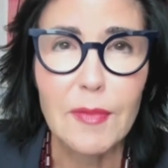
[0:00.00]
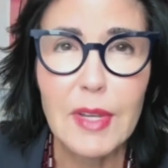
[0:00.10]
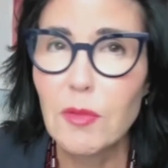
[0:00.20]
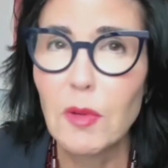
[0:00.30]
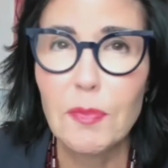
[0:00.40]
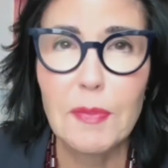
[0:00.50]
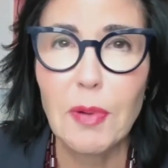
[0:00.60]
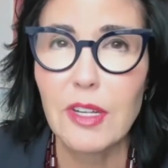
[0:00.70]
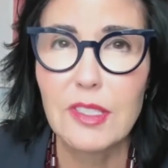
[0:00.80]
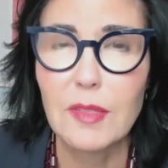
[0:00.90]
it won't be
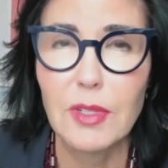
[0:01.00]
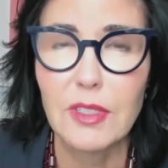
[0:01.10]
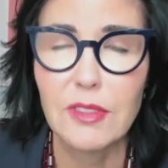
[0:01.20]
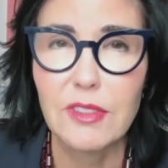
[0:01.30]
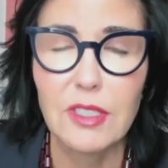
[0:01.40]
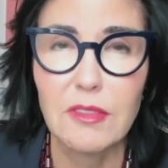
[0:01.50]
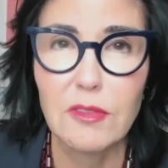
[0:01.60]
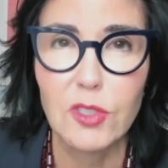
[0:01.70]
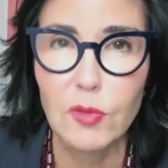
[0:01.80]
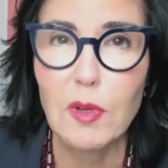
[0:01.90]
possible
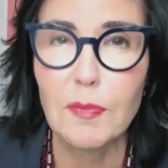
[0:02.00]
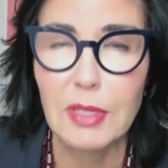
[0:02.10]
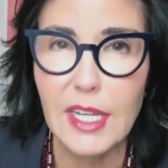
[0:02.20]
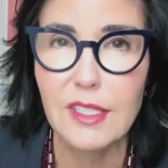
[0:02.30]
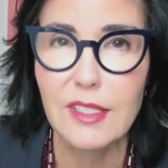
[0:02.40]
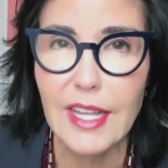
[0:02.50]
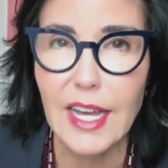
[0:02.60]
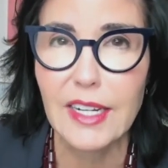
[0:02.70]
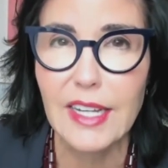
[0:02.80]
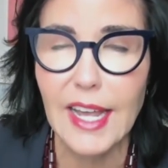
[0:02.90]
to replace
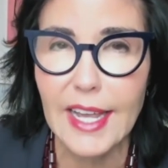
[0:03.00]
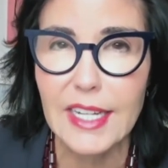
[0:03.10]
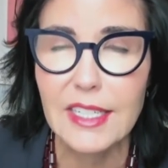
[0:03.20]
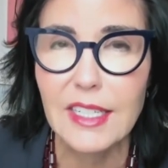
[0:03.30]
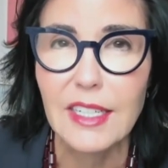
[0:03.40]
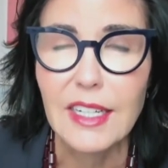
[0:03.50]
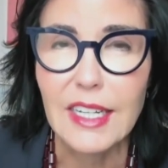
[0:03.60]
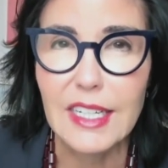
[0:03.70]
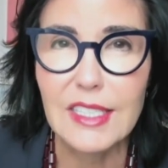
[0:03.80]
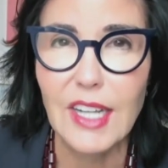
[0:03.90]
that aid
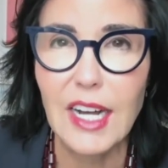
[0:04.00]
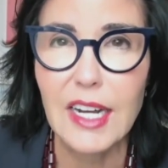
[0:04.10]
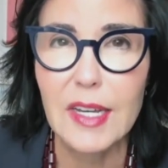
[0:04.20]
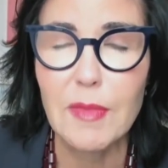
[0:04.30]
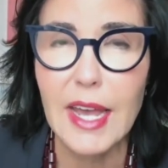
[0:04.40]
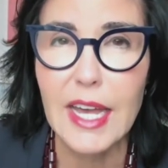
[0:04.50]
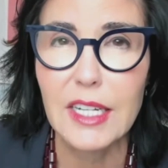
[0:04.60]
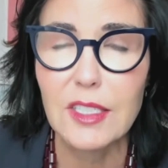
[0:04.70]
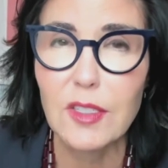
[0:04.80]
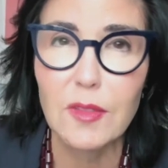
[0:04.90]
in time.
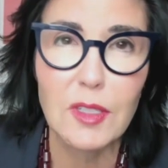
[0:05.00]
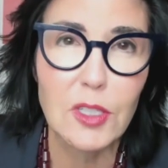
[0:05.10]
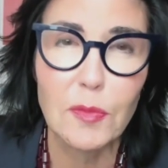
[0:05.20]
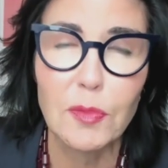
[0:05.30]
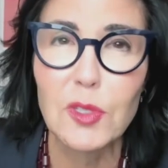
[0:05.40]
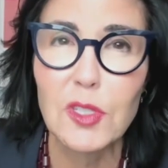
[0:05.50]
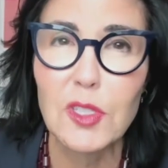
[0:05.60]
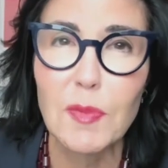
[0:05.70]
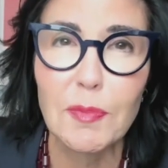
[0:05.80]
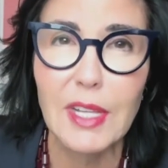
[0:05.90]
And
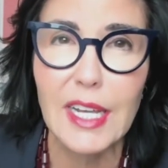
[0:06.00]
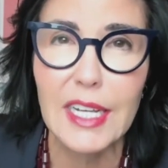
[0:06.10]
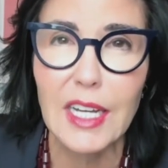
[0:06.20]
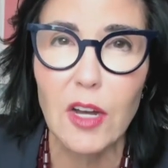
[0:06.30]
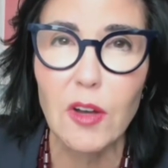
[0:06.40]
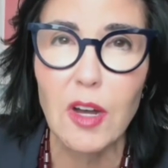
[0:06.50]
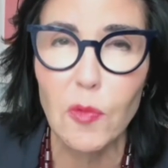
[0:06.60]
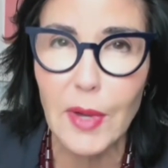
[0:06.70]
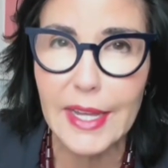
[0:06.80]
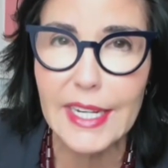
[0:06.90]
Putin's been playing a
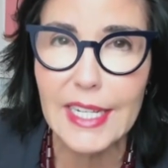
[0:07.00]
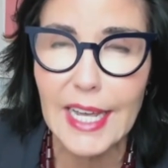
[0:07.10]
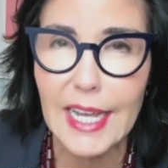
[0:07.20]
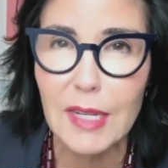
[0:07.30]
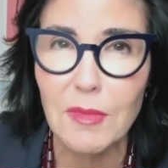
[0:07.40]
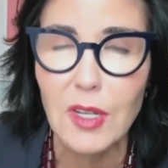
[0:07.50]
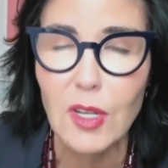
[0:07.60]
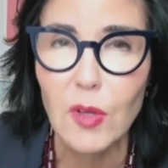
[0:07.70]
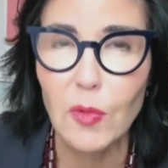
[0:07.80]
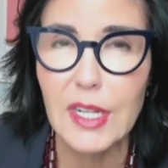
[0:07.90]
waiting game
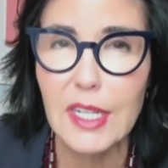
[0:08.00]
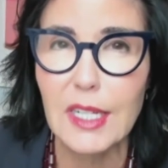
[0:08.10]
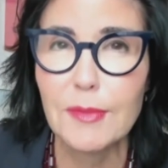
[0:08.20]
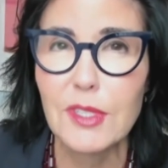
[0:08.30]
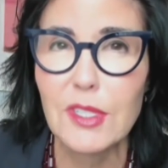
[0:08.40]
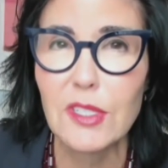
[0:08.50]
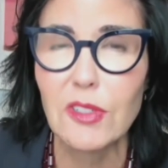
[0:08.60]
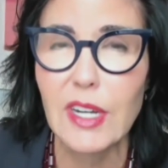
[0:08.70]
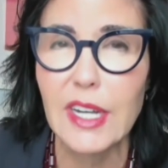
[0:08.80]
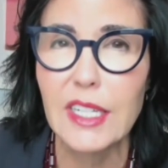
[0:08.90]
when it comes to
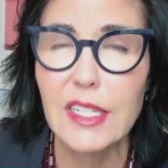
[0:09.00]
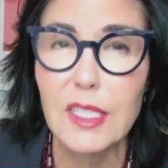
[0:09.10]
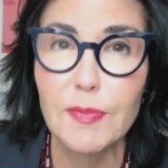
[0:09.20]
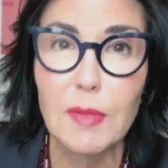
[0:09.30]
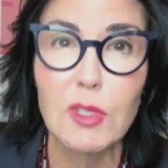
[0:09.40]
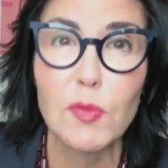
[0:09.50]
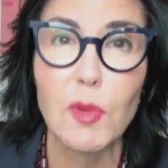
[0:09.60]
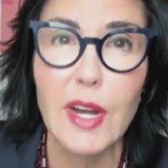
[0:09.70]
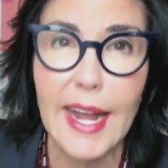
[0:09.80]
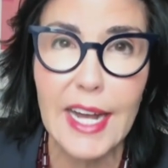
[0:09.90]
Ukraine, and he's been much
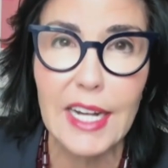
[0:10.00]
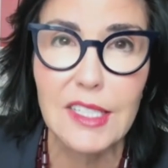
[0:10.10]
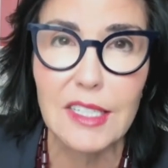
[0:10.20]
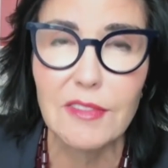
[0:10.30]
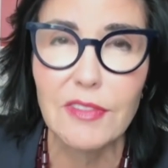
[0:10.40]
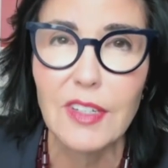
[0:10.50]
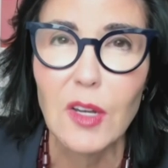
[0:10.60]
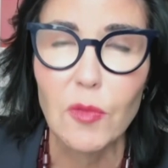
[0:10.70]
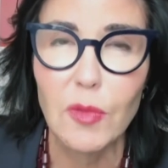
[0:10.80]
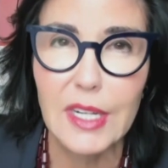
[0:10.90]
more active
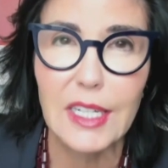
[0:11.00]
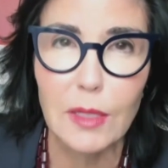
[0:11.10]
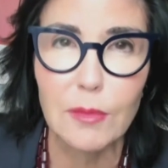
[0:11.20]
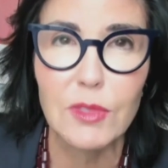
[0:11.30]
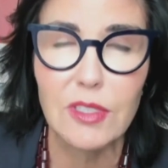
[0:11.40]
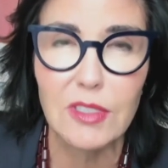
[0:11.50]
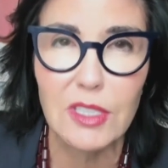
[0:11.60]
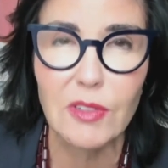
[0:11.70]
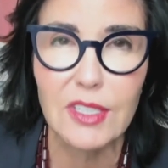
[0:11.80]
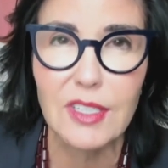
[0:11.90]
when it comes to
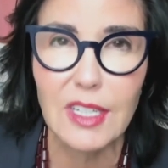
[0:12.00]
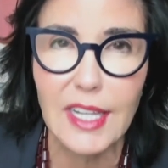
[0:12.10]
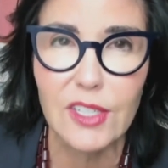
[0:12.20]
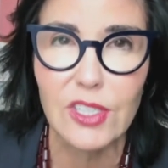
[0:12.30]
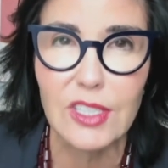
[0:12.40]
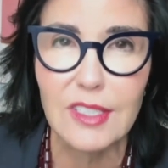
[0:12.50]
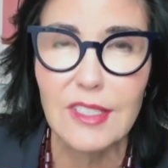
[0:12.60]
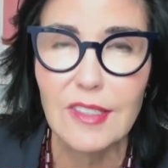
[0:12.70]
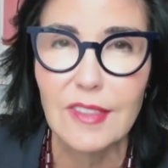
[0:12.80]
U.S. elections.